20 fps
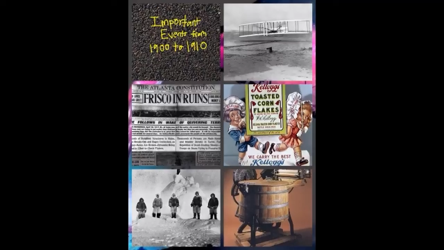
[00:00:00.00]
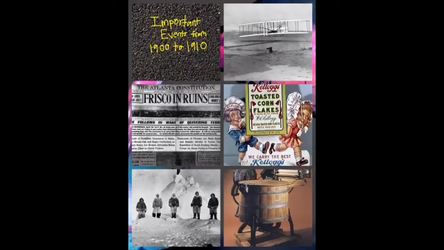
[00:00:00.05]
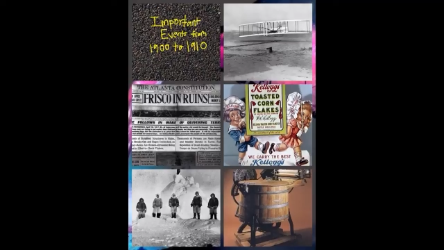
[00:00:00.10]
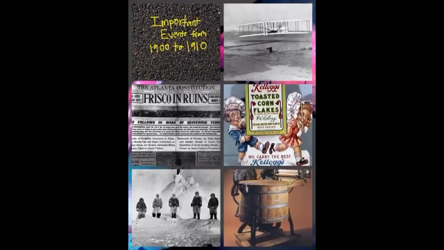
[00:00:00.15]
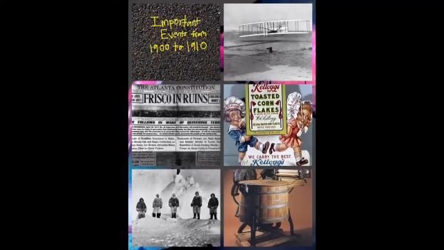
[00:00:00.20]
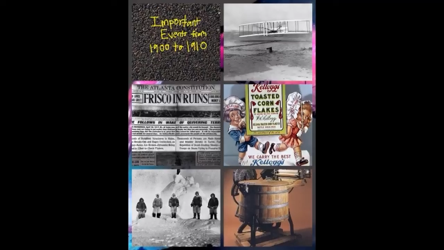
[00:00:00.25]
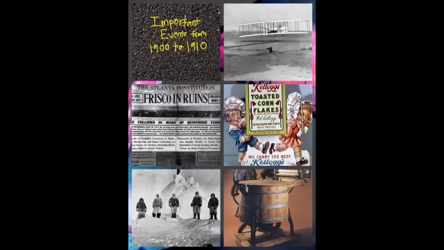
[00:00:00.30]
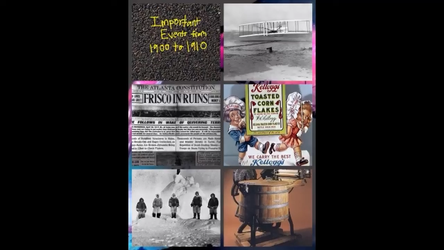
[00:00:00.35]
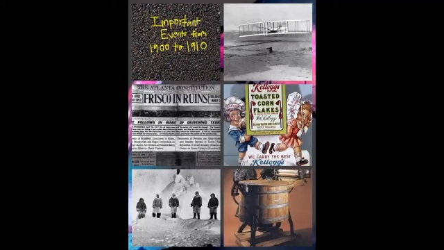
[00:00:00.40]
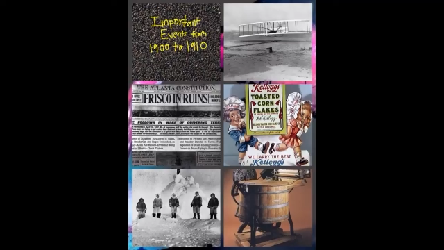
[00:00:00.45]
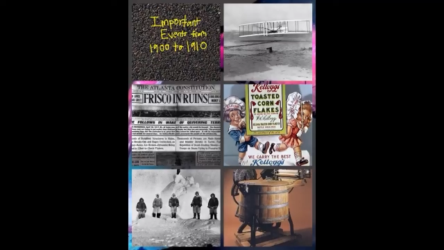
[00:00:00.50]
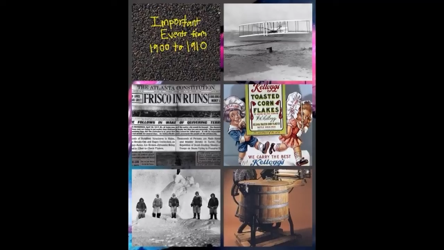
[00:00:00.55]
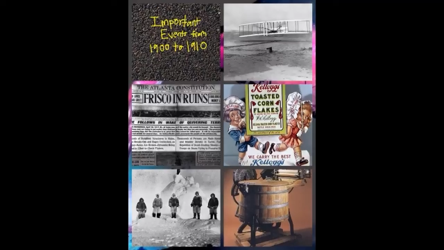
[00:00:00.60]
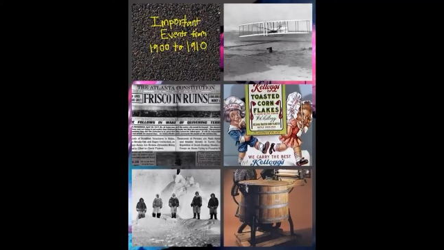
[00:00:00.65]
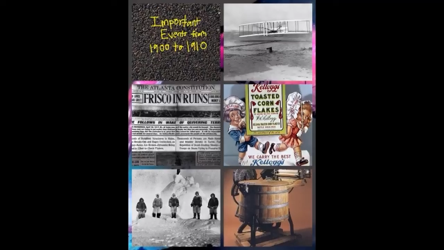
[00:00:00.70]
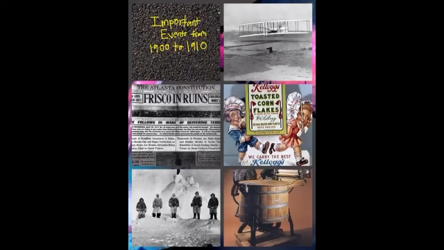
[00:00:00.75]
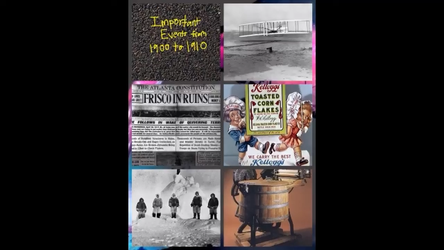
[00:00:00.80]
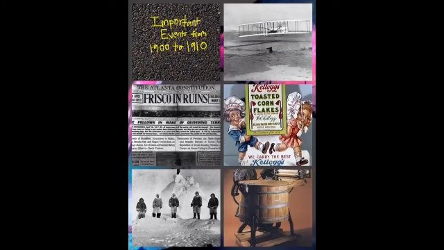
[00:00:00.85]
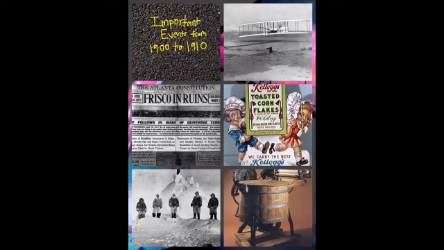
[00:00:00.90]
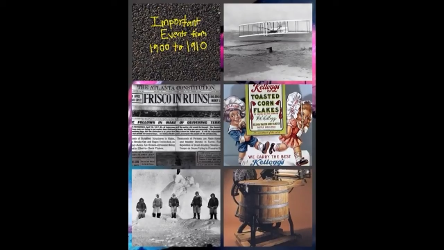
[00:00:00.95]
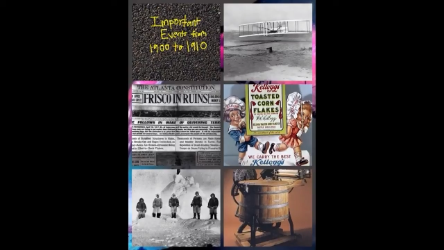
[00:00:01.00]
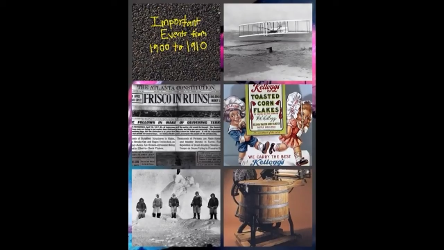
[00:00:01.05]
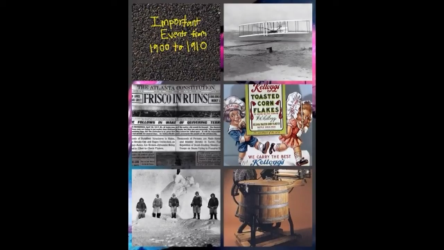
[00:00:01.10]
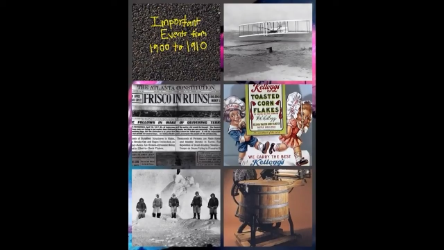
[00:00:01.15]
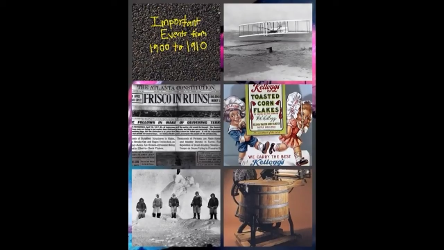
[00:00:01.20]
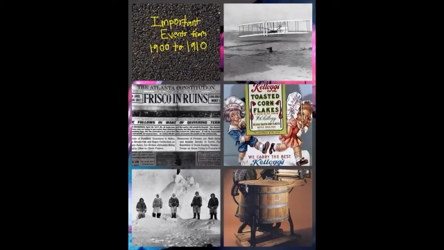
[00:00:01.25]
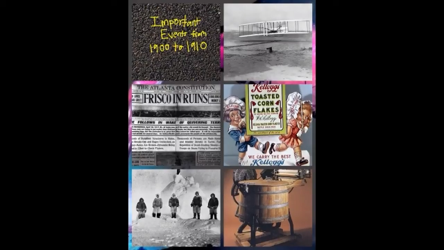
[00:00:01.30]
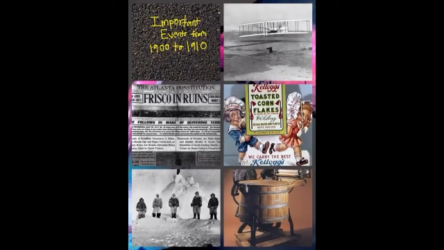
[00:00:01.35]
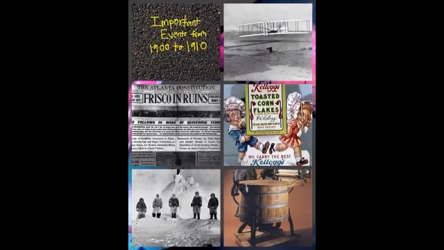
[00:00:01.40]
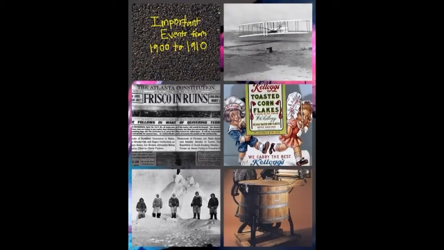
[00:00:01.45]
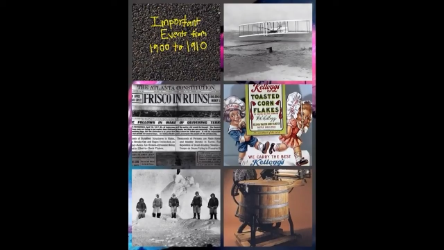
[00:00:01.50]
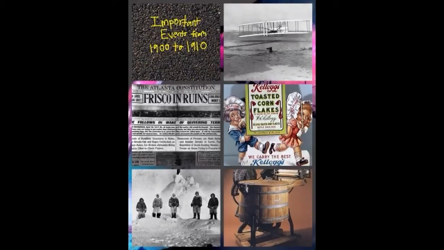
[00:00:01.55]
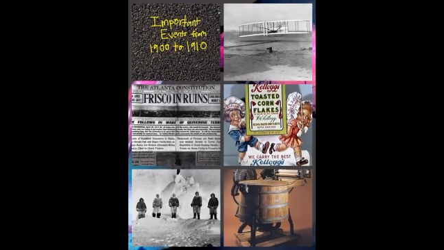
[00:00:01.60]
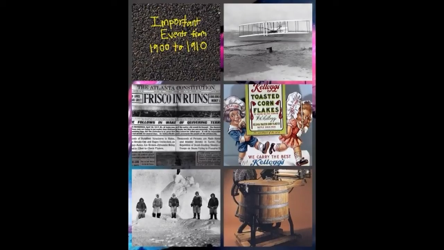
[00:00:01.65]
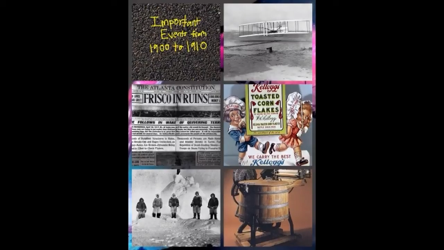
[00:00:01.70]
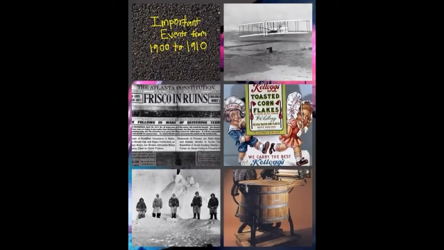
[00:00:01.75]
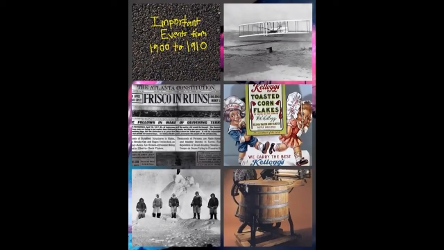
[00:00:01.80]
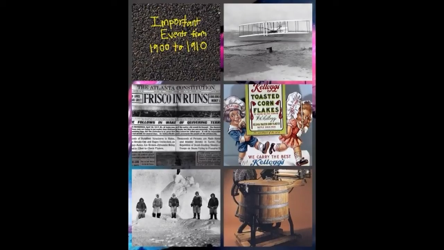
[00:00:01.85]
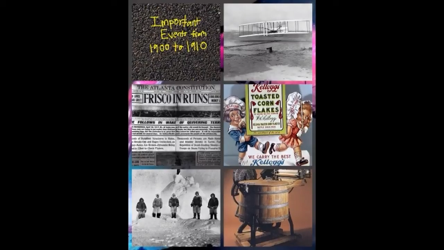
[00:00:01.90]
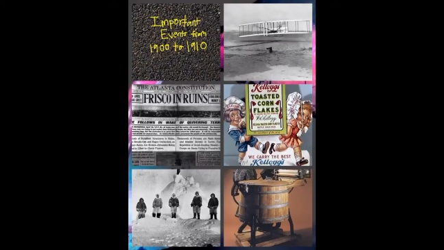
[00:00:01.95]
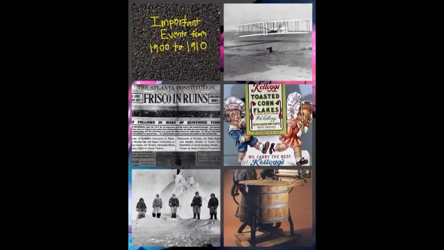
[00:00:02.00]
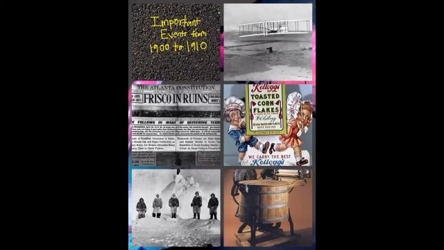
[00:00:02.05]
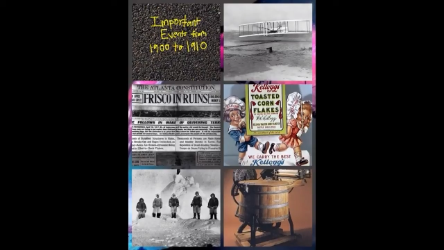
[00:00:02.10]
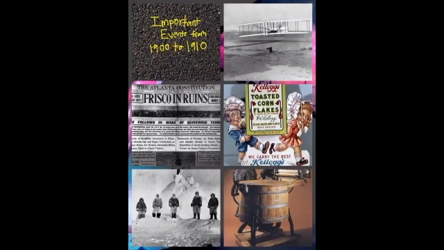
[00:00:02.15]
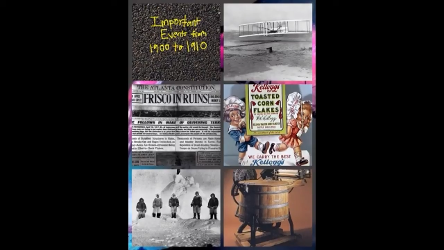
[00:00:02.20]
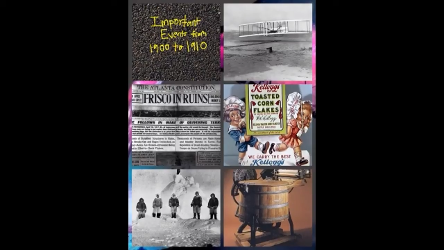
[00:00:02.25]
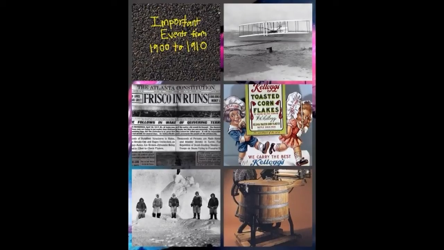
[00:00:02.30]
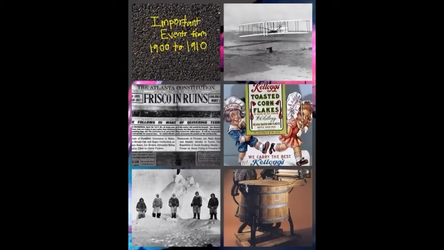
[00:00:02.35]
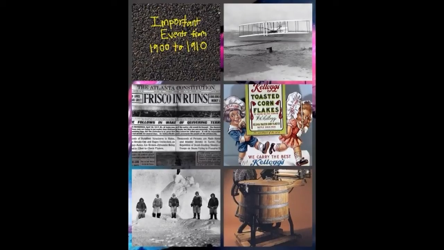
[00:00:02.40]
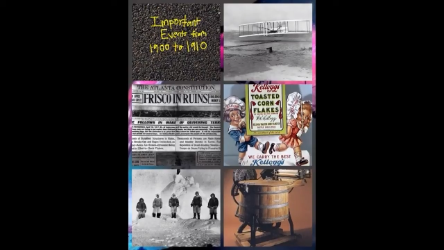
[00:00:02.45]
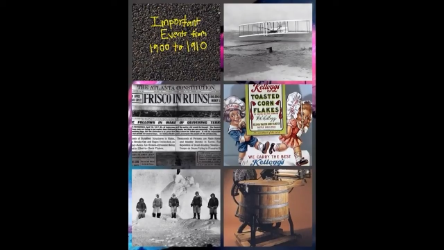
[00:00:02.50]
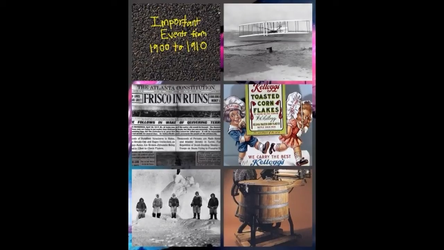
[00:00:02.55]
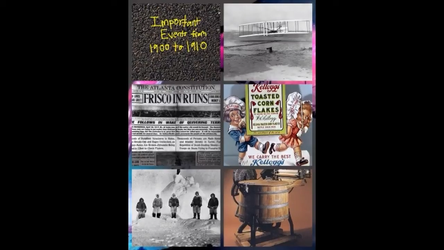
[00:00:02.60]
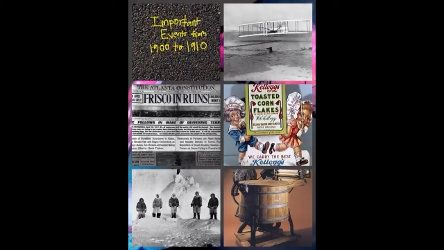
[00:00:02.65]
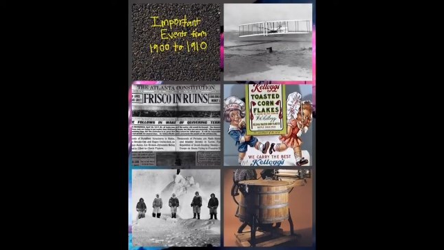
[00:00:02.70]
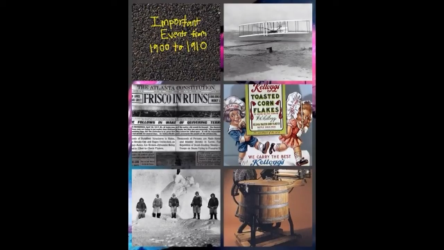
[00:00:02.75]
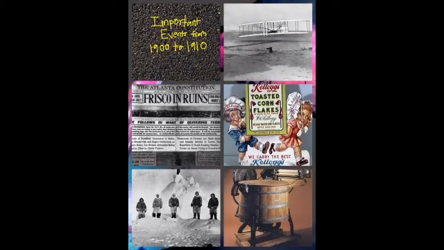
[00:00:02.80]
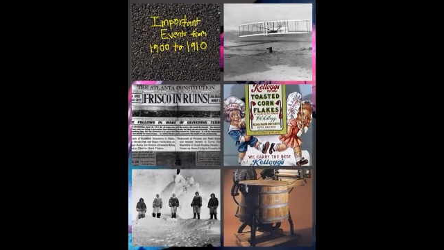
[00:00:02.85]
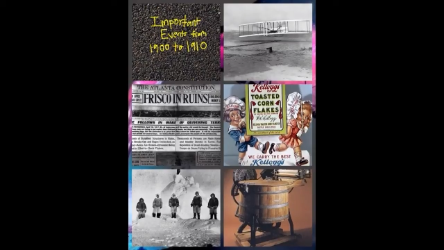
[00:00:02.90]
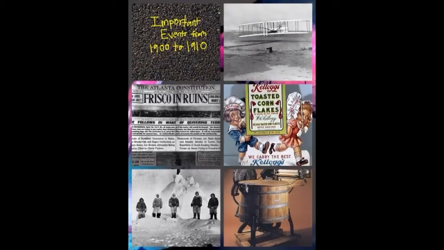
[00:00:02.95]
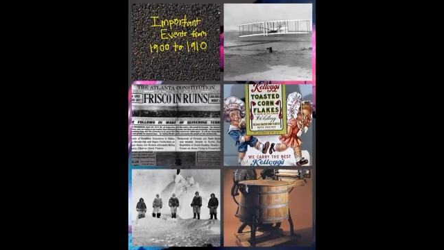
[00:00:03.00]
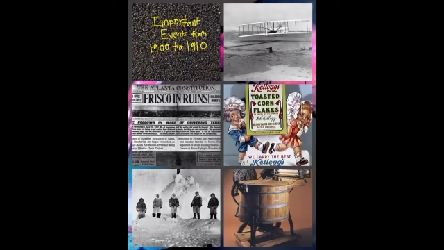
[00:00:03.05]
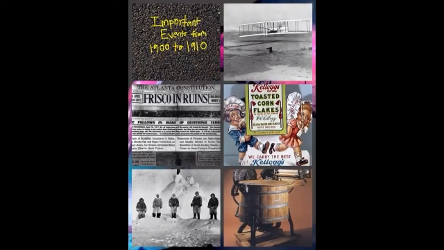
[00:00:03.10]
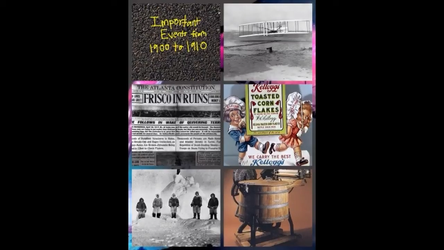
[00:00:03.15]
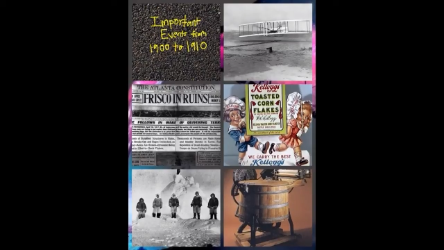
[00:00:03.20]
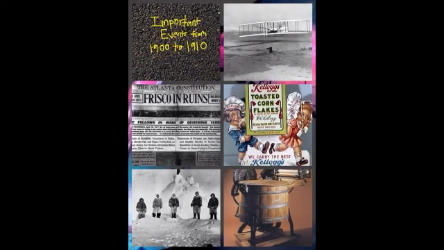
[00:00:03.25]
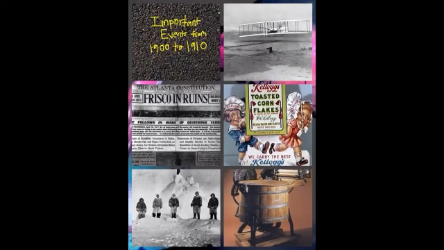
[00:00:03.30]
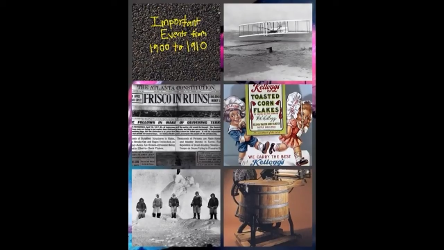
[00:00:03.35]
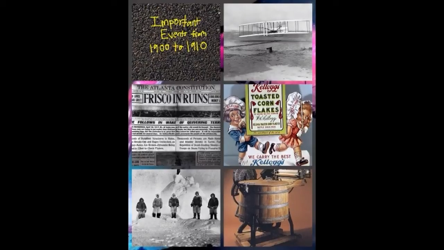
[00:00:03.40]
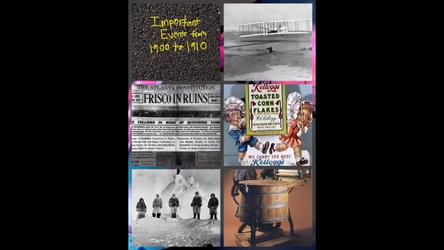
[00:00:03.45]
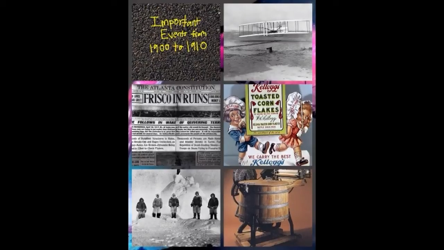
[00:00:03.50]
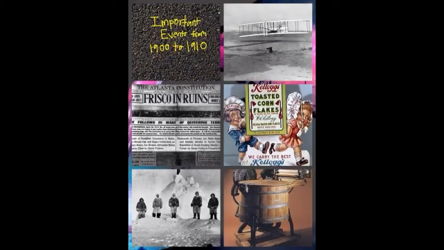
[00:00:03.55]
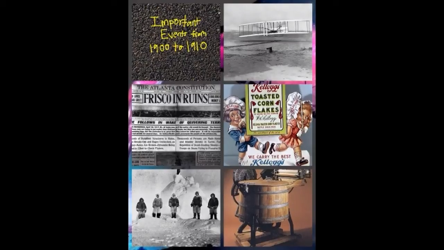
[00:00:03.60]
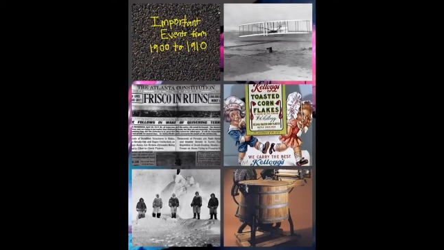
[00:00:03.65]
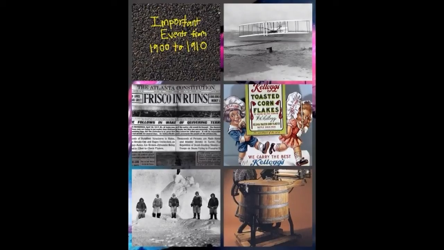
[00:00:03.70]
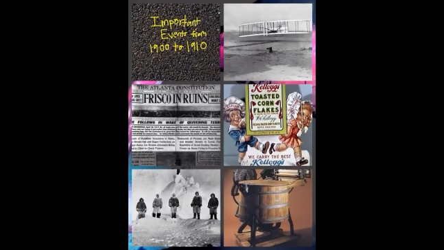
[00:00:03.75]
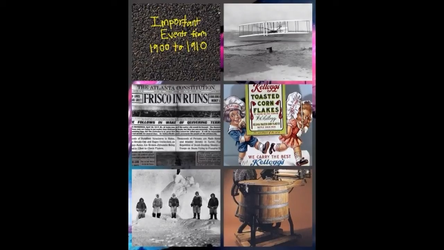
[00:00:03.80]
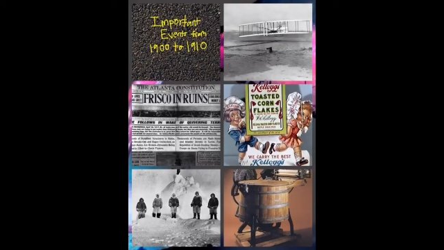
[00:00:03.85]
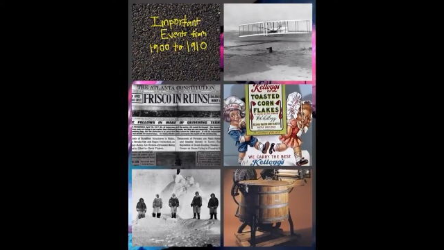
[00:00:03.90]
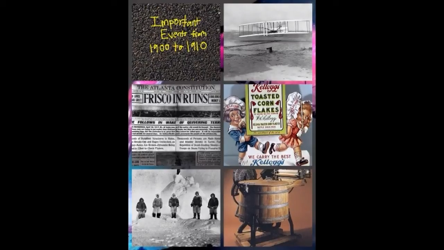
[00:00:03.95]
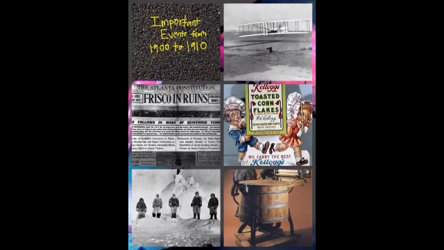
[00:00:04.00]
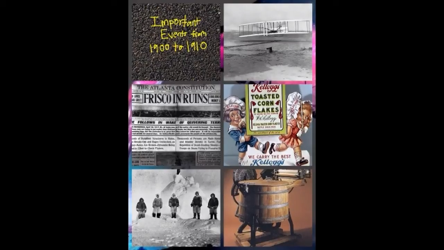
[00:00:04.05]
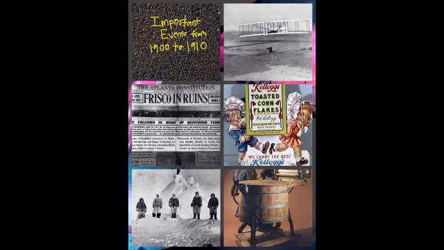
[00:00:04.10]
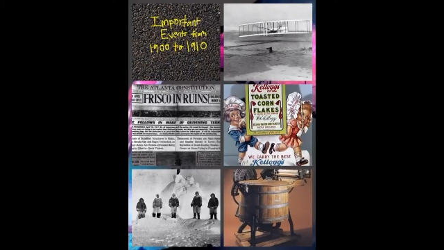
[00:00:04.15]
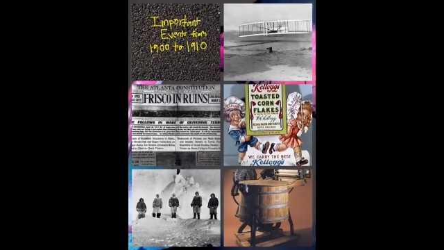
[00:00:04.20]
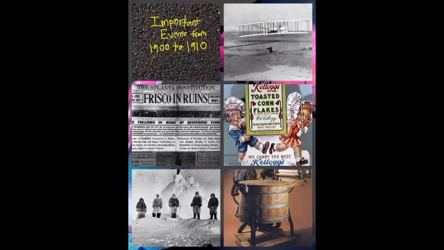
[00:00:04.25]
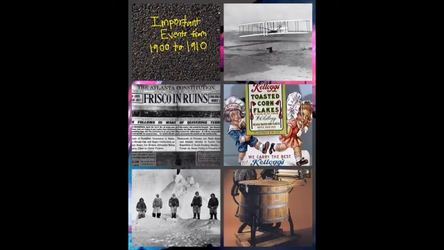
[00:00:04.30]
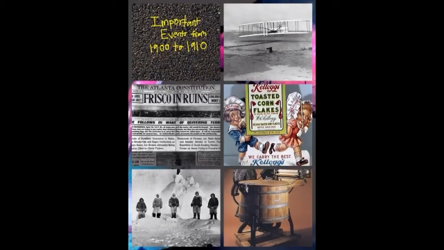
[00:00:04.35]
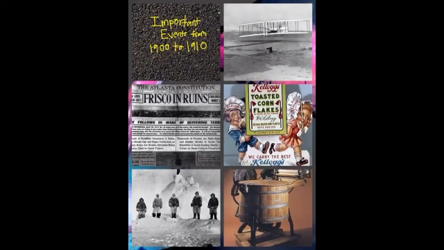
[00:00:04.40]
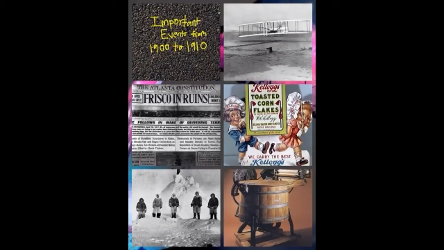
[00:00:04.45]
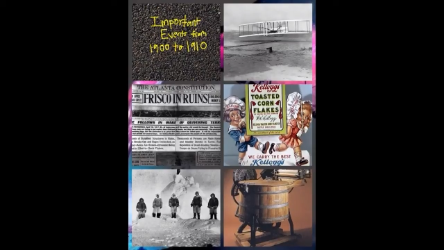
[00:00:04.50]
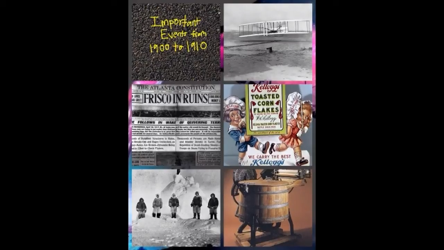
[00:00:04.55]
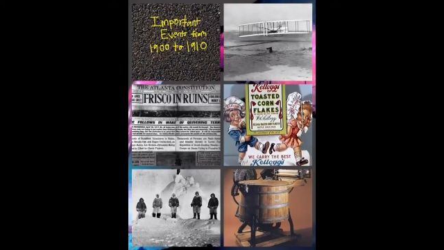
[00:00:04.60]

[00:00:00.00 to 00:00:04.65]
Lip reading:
No face is visible, so there are no lips to read.